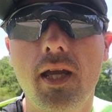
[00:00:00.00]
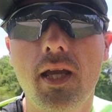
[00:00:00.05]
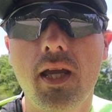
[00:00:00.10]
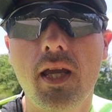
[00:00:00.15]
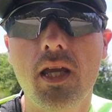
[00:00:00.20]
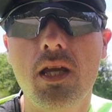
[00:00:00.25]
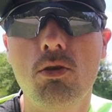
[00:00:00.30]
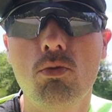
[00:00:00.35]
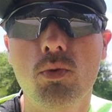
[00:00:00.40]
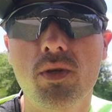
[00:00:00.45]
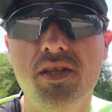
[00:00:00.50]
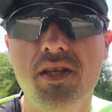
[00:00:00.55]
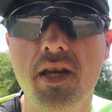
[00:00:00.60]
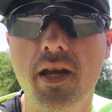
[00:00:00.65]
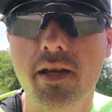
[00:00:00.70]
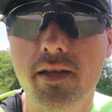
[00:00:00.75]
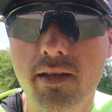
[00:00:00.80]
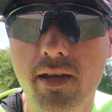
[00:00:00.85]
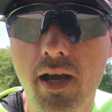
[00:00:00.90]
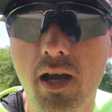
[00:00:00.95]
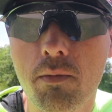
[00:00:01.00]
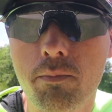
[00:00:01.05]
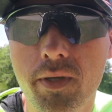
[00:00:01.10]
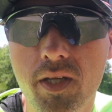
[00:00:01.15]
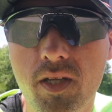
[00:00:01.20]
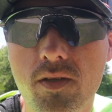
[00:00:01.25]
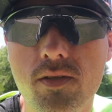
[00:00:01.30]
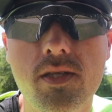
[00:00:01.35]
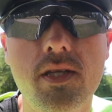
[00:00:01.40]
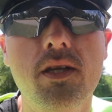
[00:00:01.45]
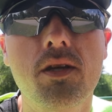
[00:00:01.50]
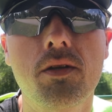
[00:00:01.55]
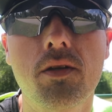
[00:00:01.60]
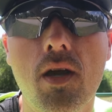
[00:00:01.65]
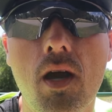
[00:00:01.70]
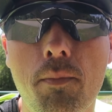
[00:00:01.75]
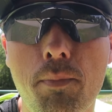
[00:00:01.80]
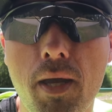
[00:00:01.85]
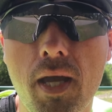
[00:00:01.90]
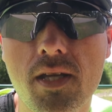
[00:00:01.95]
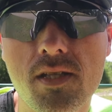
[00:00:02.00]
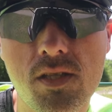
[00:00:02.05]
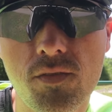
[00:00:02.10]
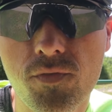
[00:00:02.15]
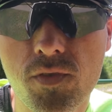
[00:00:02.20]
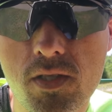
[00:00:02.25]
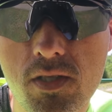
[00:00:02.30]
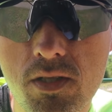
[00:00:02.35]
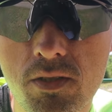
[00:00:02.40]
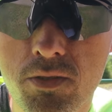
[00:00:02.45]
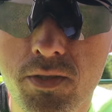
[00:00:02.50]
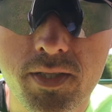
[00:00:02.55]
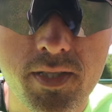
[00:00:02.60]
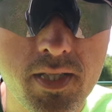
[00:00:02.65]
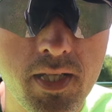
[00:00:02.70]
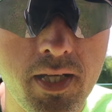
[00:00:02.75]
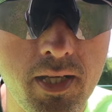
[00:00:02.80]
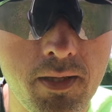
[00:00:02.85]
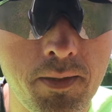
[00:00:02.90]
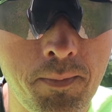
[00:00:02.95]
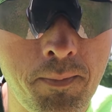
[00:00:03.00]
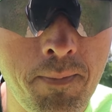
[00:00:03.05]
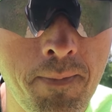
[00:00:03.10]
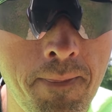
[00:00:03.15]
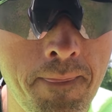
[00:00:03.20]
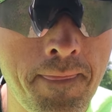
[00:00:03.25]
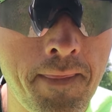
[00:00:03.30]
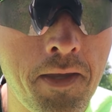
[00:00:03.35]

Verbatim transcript: he was kicked out because he could not pass the physical exam.